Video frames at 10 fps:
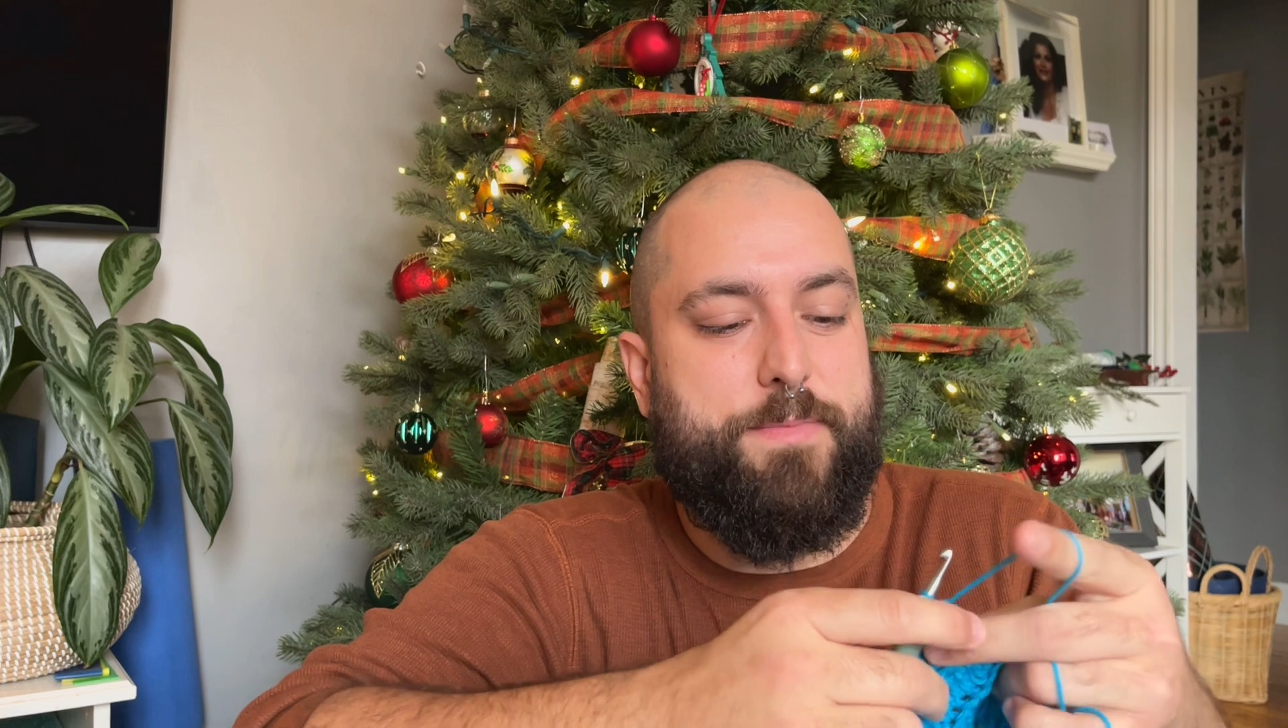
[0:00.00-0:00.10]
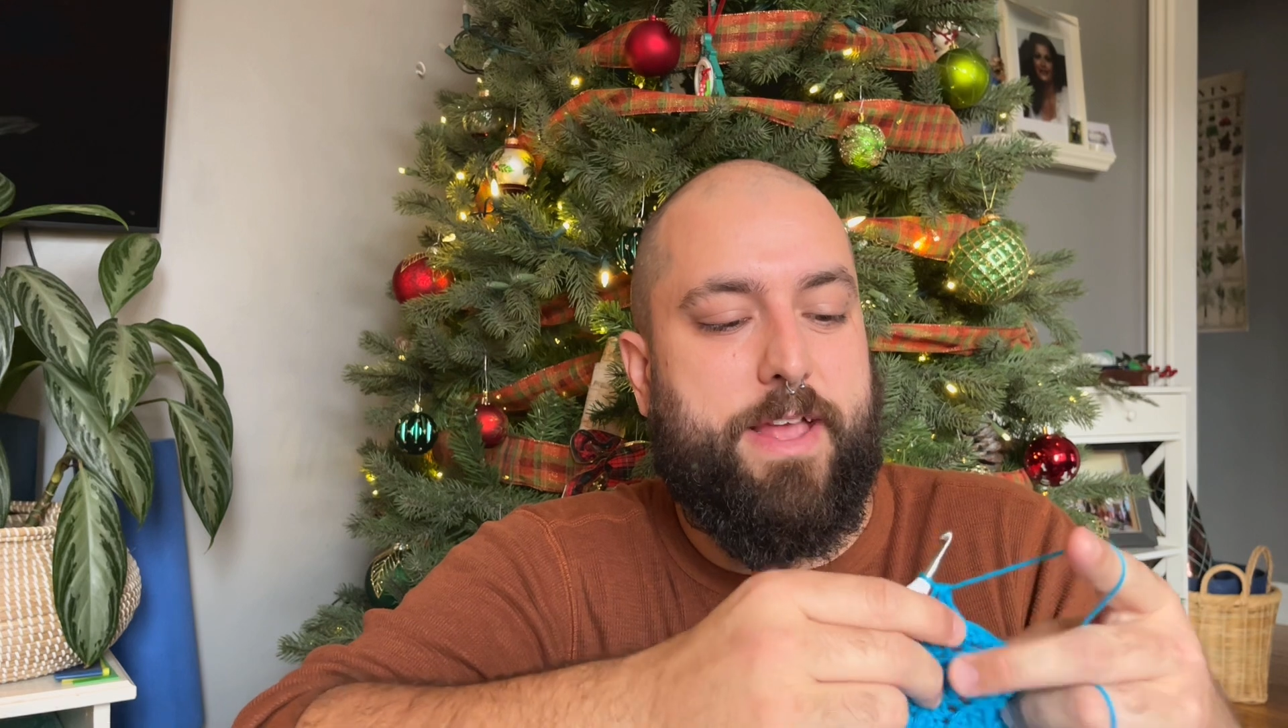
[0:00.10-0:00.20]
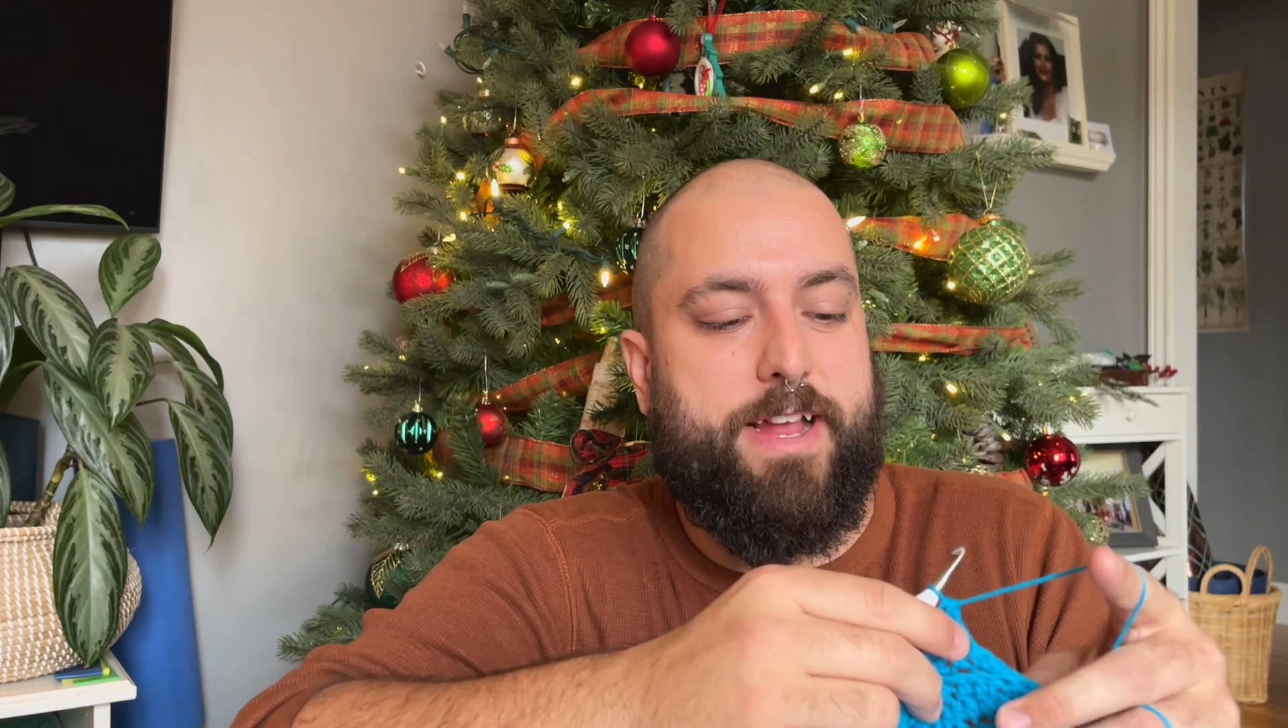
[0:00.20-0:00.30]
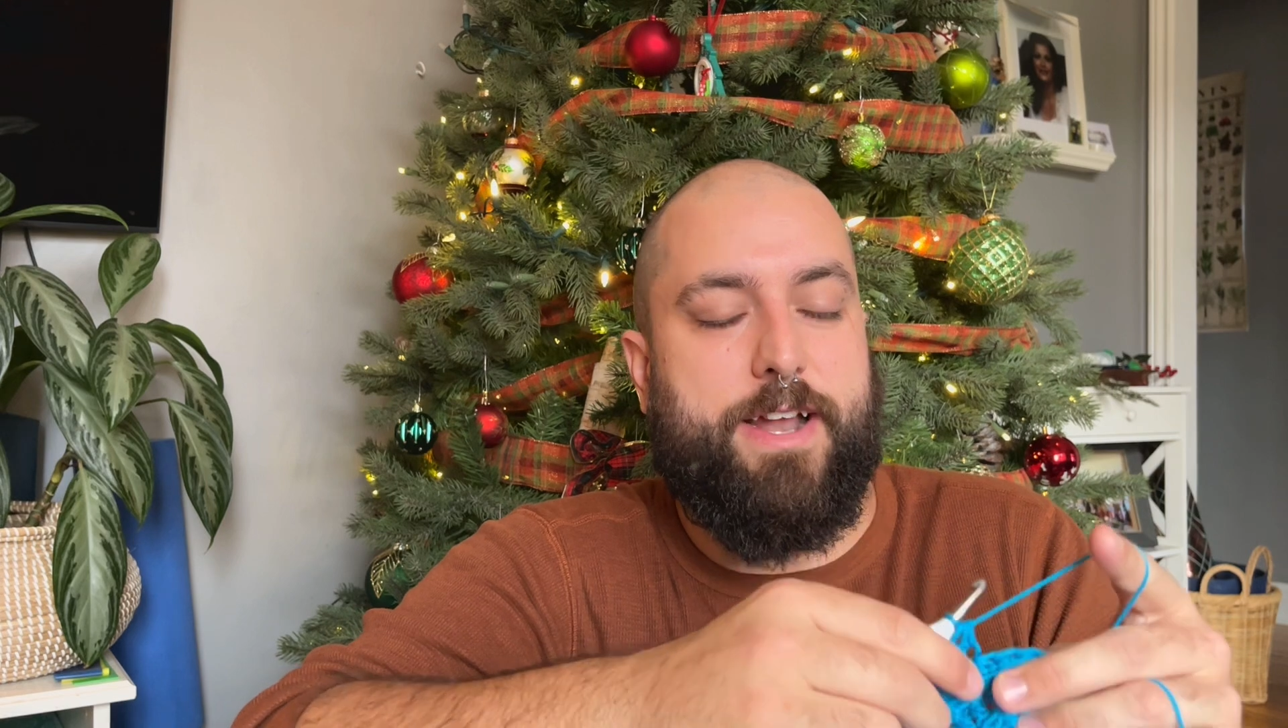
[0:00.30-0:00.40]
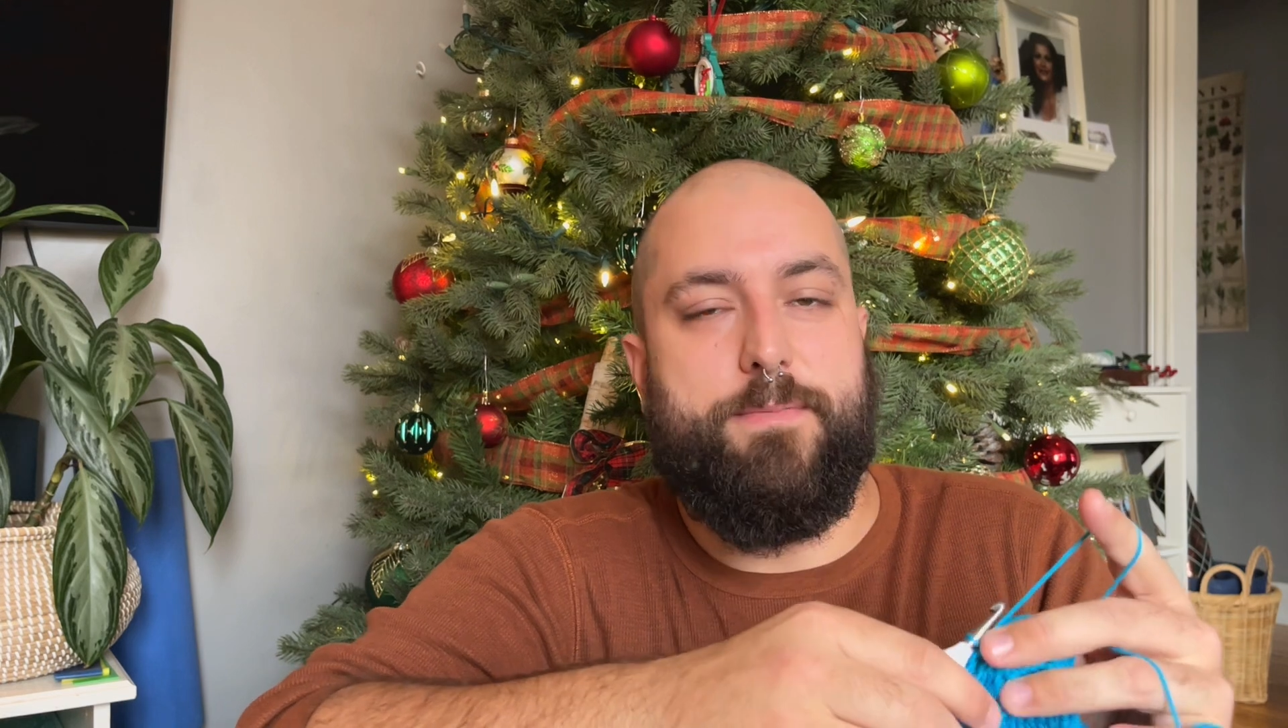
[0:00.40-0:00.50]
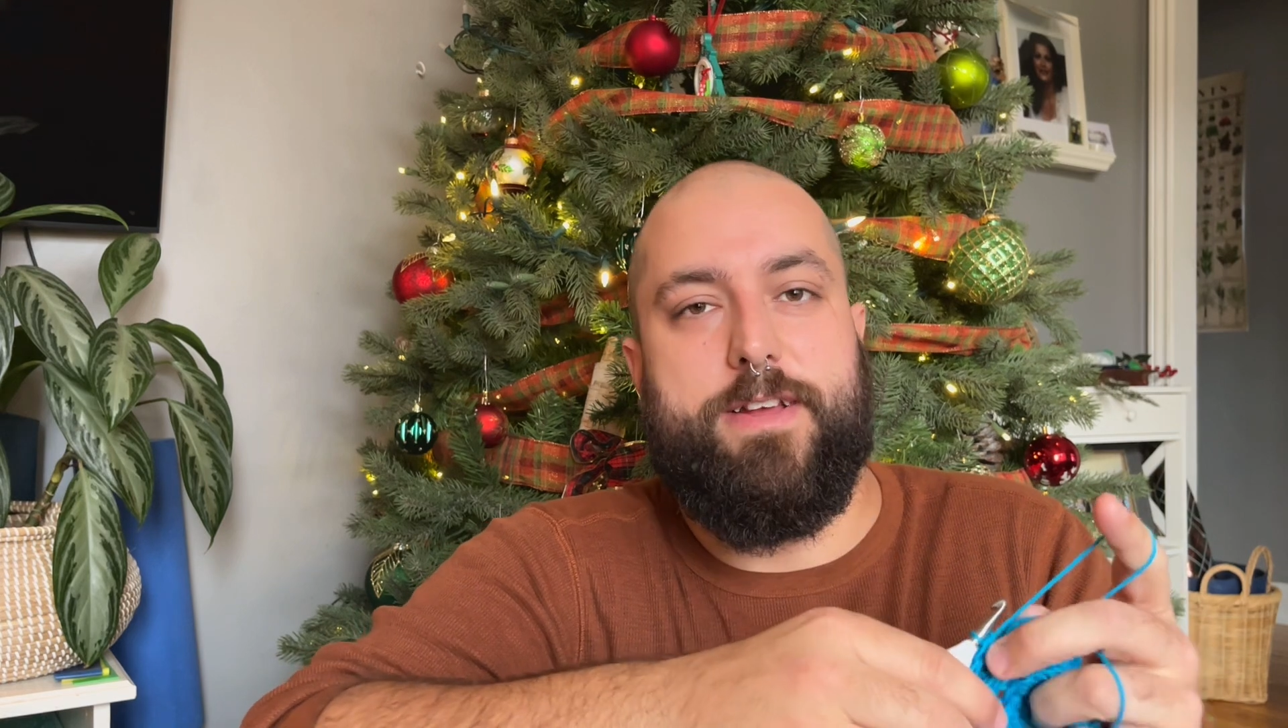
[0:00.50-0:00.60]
again,